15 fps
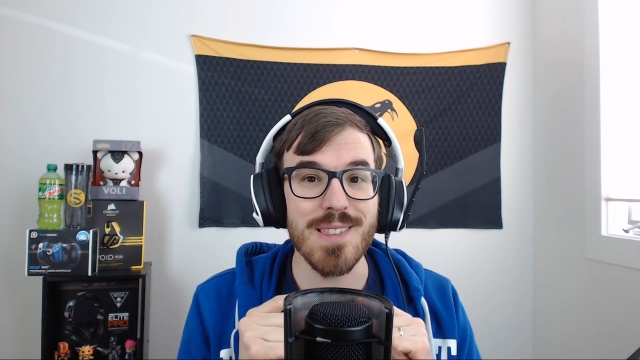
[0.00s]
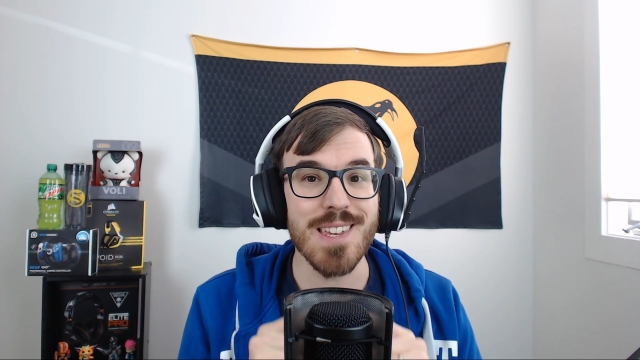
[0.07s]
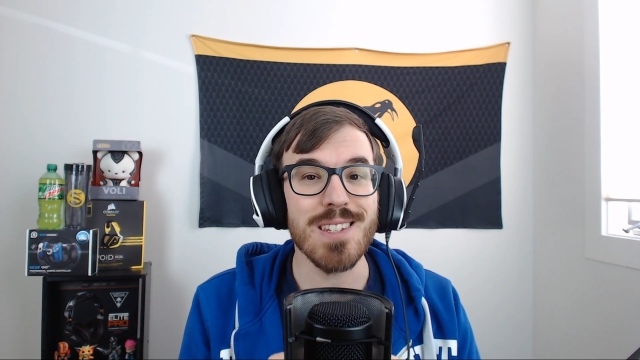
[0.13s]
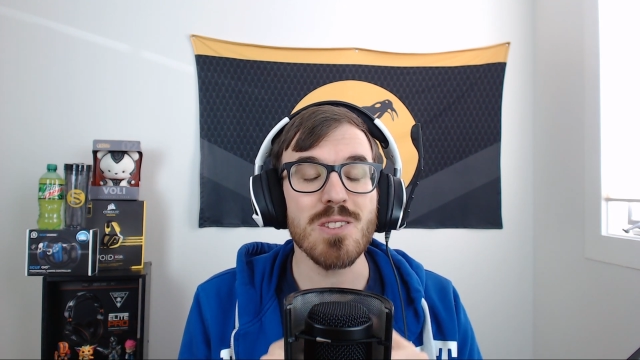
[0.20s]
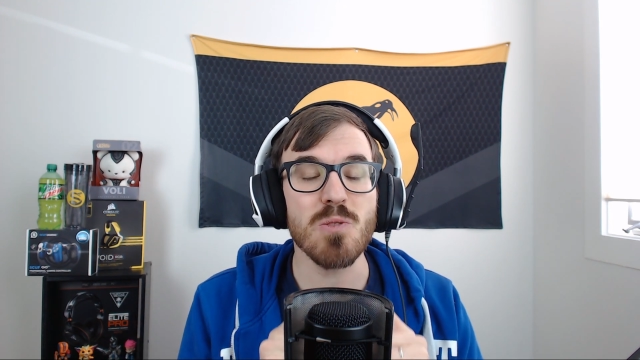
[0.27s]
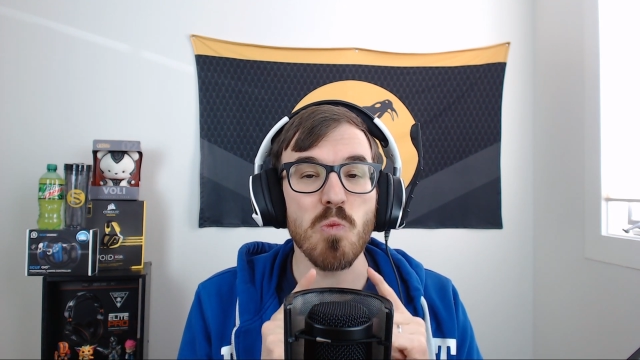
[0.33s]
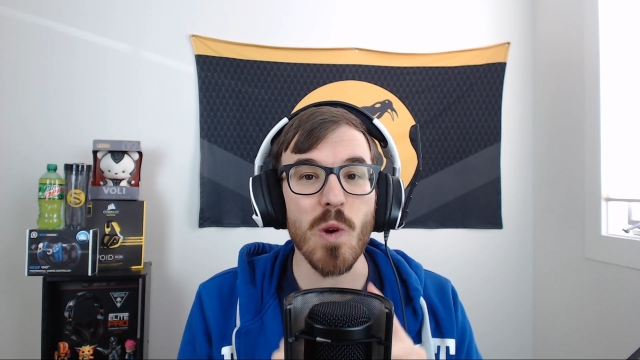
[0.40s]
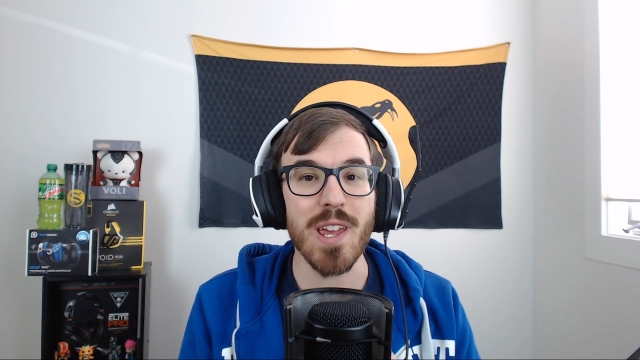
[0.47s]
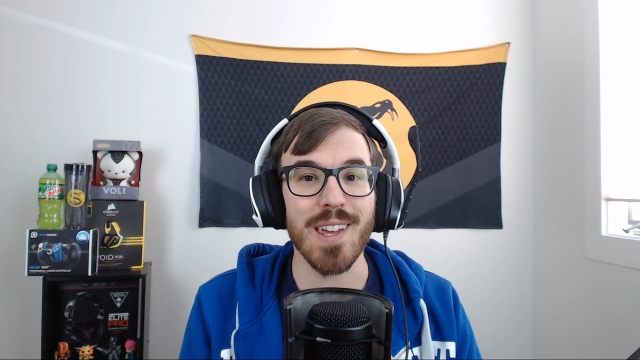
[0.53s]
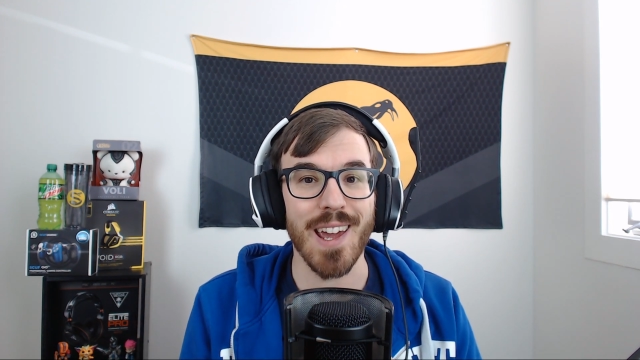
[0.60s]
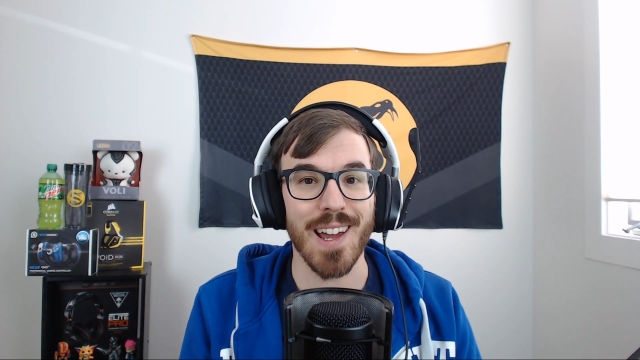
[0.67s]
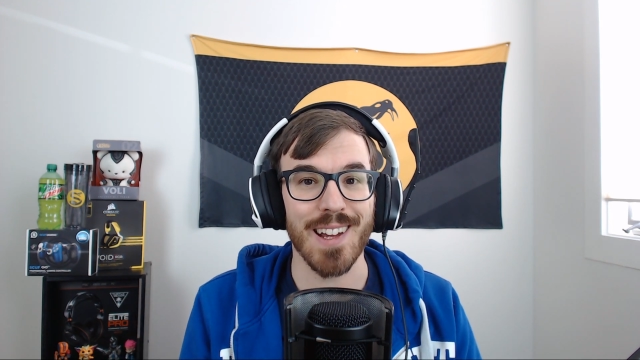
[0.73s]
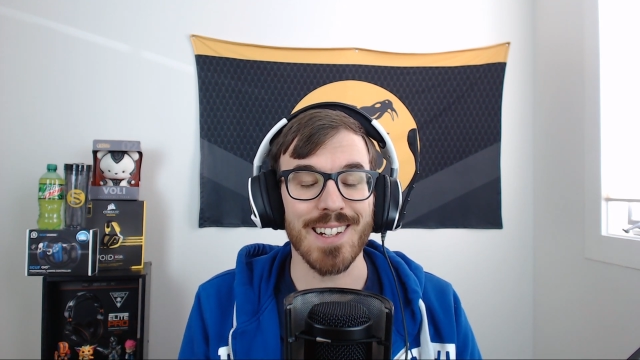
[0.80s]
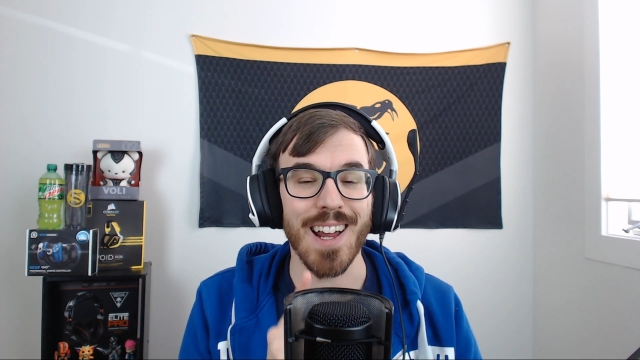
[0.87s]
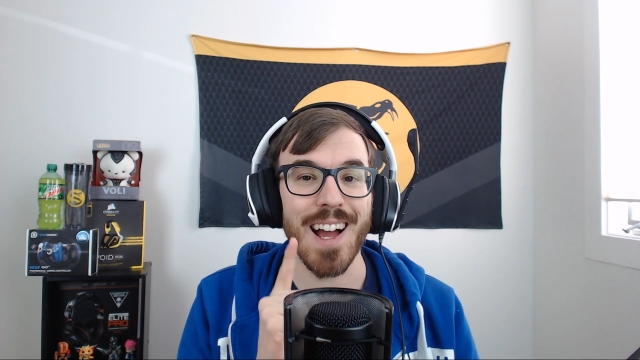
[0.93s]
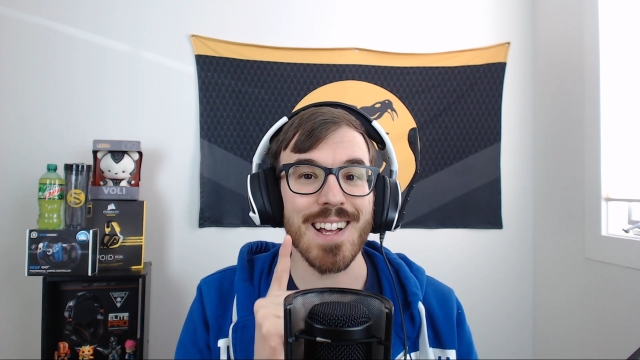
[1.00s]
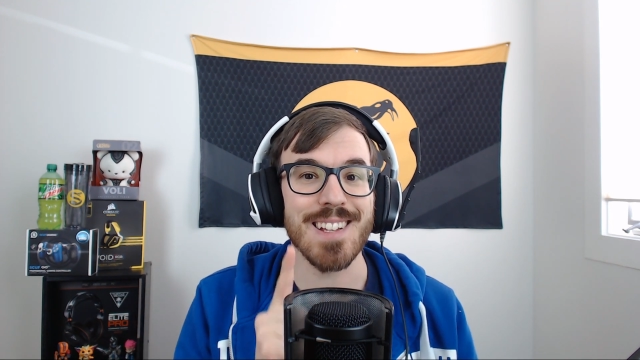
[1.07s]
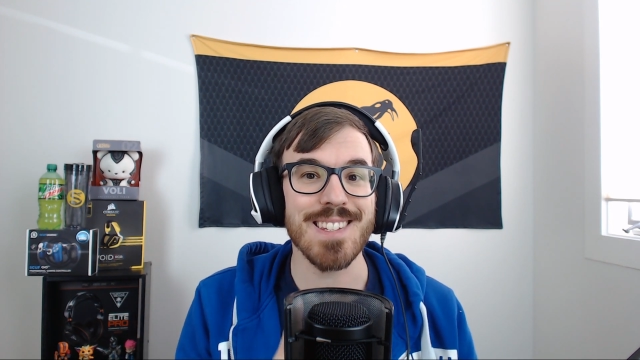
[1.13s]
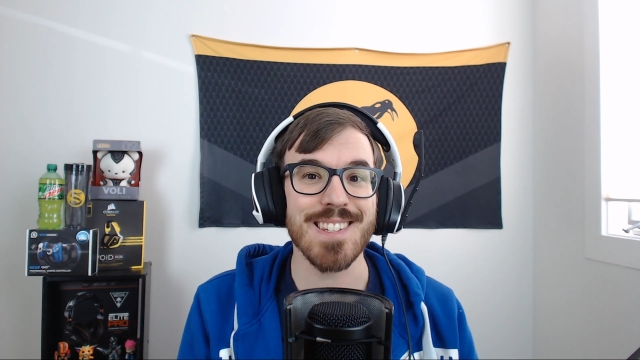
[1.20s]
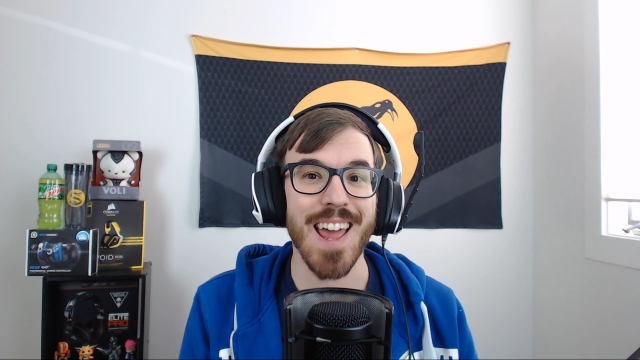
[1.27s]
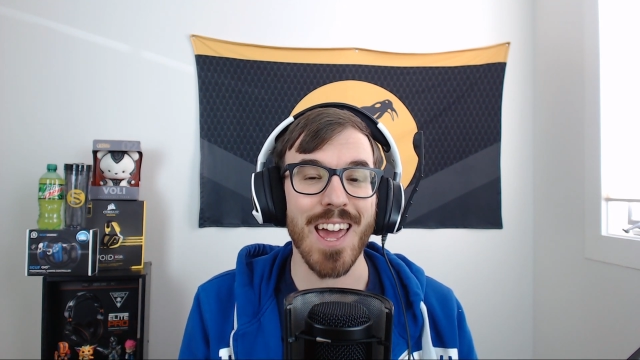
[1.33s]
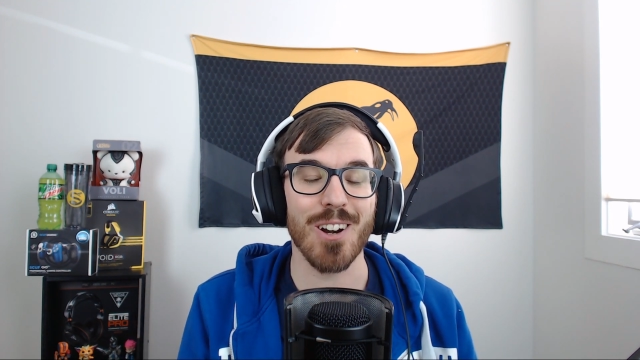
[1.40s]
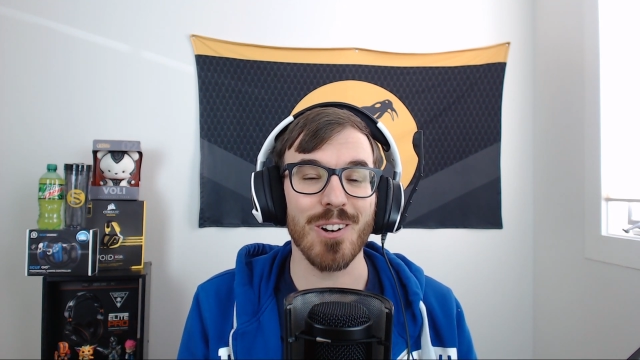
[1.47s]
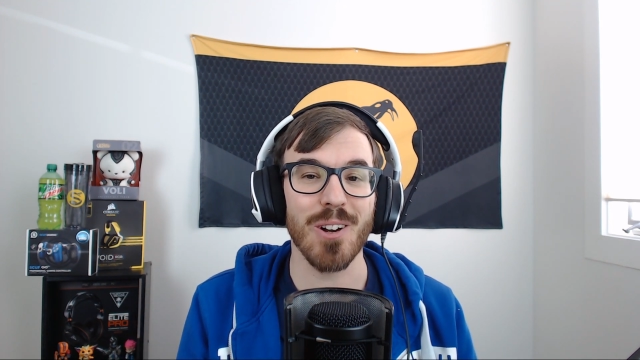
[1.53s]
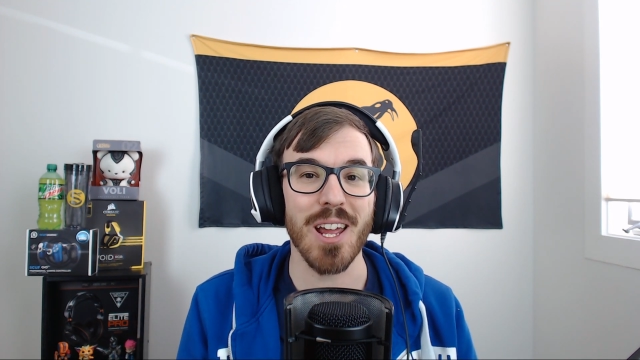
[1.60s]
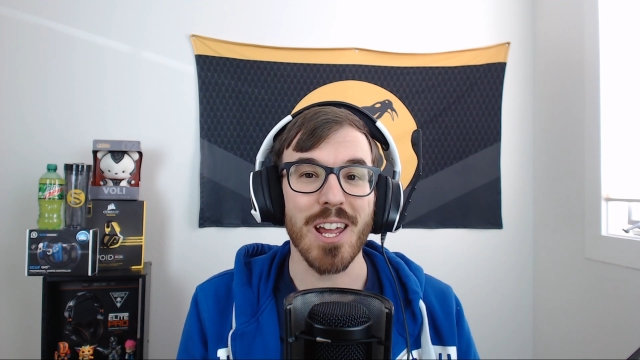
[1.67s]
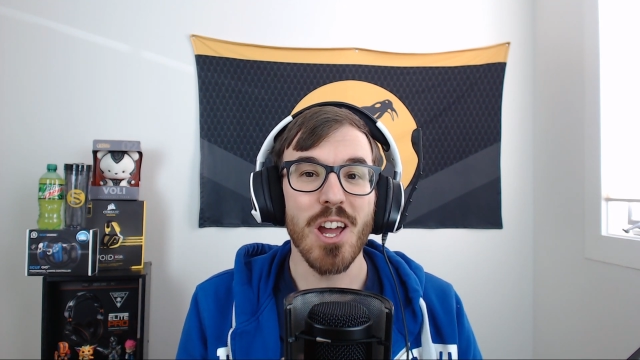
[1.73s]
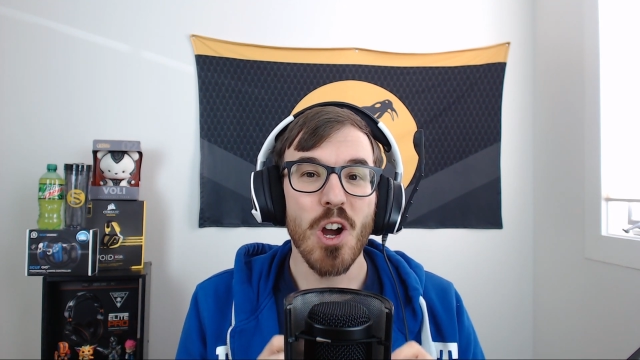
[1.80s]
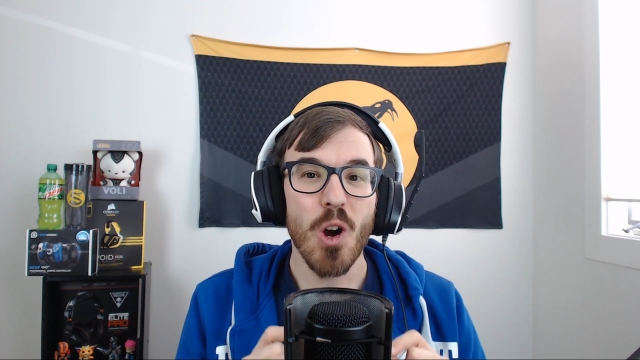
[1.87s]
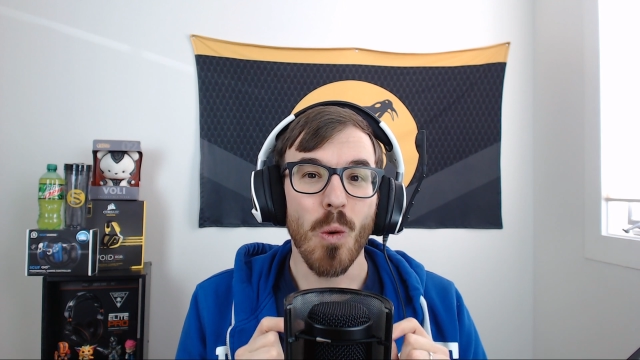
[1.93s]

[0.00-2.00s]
this weekend on Saturday,